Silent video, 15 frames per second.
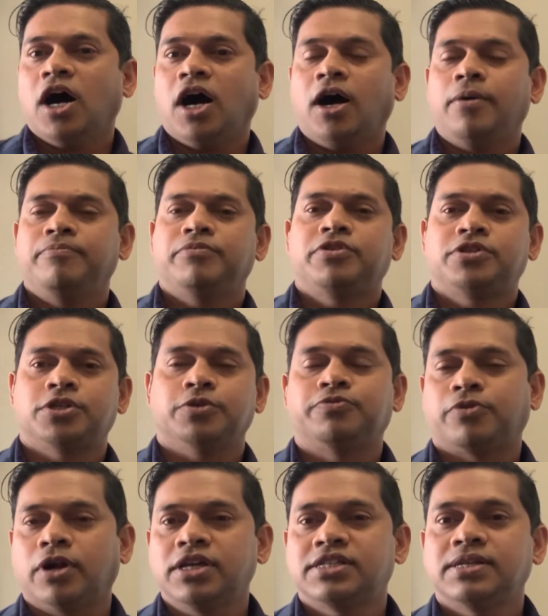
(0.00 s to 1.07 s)
So
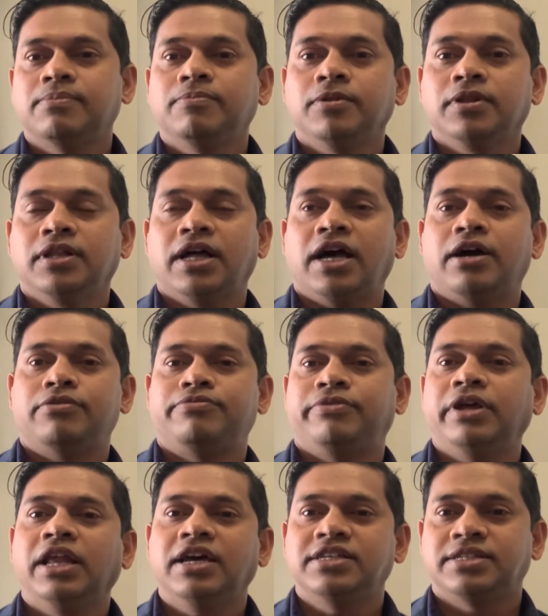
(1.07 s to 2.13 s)
for example,
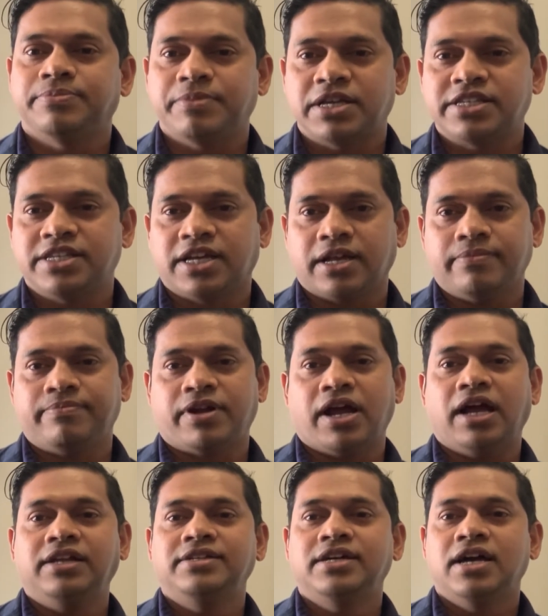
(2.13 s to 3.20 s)
Fila is a Mexican
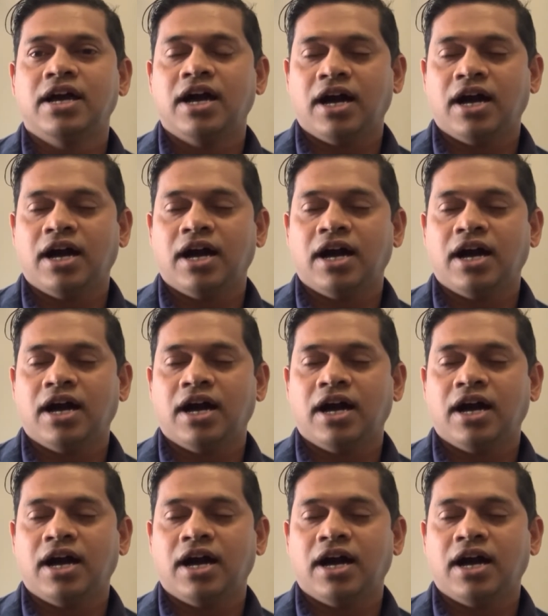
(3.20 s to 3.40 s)
brand.